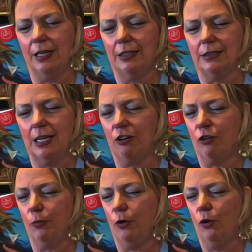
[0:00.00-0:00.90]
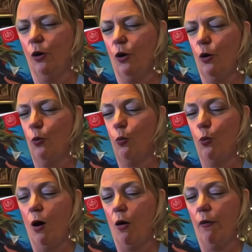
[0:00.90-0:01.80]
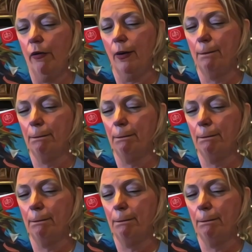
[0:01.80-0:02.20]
a terrible wrong.